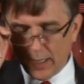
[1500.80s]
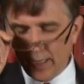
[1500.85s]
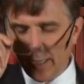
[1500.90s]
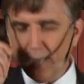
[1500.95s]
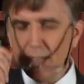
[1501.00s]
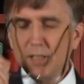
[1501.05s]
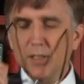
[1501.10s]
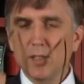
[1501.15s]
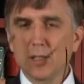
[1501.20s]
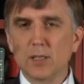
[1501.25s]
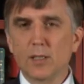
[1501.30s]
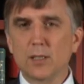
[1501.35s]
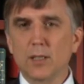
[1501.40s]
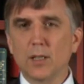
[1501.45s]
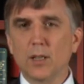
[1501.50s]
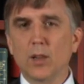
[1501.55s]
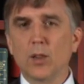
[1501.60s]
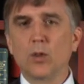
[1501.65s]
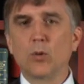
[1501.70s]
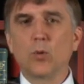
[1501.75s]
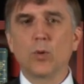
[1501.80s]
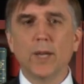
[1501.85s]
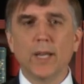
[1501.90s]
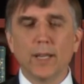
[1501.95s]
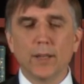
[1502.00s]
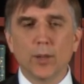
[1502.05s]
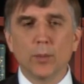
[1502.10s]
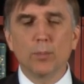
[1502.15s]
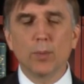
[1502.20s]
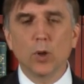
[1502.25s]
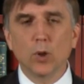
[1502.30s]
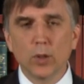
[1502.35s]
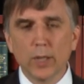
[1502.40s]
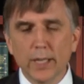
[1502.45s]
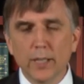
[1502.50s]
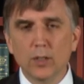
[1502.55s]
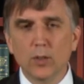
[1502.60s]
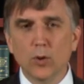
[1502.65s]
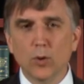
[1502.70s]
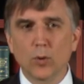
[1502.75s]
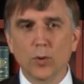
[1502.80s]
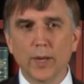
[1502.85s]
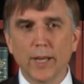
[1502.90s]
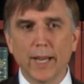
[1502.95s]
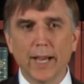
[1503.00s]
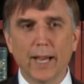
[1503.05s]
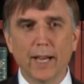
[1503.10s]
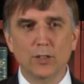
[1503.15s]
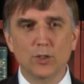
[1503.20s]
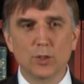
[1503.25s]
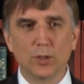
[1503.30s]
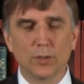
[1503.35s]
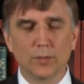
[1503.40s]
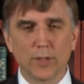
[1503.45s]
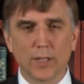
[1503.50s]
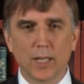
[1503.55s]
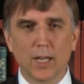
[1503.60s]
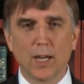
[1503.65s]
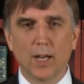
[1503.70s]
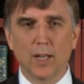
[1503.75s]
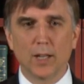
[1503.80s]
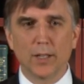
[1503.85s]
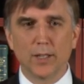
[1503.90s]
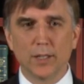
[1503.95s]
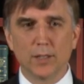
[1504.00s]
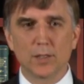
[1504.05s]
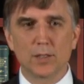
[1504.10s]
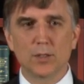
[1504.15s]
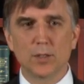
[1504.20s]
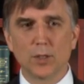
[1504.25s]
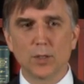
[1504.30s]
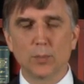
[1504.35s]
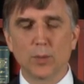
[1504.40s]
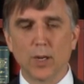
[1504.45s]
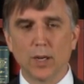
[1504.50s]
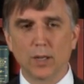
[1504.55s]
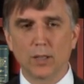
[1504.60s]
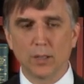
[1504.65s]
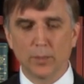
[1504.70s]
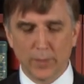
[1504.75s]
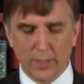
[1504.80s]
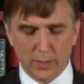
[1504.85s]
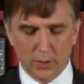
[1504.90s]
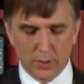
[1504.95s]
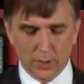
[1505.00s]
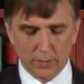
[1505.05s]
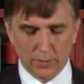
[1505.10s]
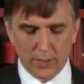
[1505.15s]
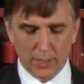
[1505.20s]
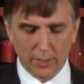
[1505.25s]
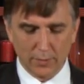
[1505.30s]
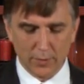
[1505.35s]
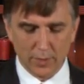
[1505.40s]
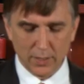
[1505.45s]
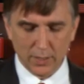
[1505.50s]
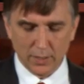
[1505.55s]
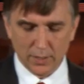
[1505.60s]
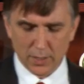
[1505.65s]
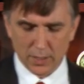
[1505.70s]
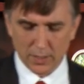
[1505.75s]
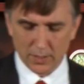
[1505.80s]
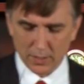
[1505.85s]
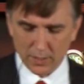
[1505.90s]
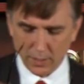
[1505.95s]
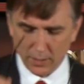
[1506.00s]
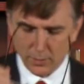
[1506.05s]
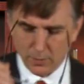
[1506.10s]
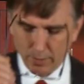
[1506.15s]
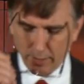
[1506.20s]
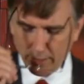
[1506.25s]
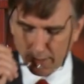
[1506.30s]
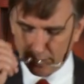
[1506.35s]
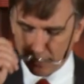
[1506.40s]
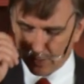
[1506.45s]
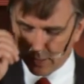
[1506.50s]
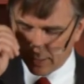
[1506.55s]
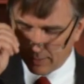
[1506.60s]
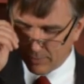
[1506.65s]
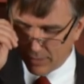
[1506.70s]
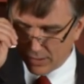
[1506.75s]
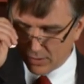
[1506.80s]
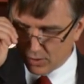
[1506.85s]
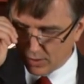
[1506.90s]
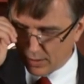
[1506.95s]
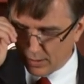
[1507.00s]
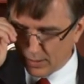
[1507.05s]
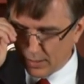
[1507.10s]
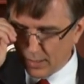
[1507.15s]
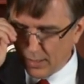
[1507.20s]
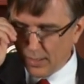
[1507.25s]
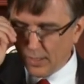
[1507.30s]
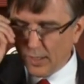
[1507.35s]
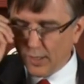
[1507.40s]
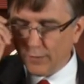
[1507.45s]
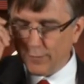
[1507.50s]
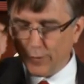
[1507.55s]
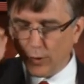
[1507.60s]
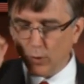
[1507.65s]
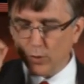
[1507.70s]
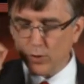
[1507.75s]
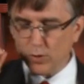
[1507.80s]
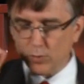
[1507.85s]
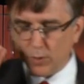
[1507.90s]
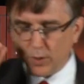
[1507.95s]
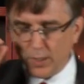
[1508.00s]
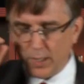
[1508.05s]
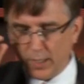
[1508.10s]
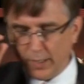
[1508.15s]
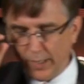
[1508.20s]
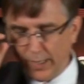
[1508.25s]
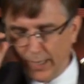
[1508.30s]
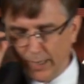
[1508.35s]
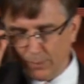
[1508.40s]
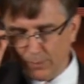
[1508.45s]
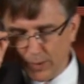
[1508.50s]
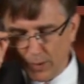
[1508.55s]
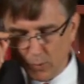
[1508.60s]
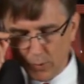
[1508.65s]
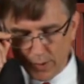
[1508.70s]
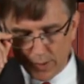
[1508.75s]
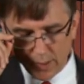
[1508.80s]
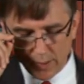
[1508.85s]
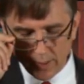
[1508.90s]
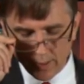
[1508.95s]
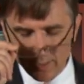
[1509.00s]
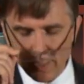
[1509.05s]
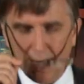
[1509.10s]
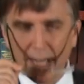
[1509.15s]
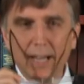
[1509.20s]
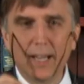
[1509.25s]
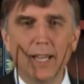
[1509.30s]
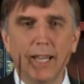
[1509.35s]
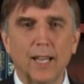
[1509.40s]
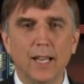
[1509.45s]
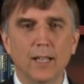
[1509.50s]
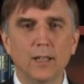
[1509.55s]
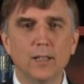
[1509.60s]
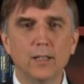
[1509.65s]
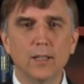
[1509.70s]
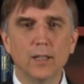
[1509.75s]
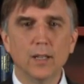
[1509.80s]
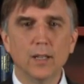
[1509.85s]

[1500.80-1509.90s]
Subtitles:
is the political reaction of the colonists to the Proclamation of 1763. And as I mentioned, folks were not happy. Within a decade,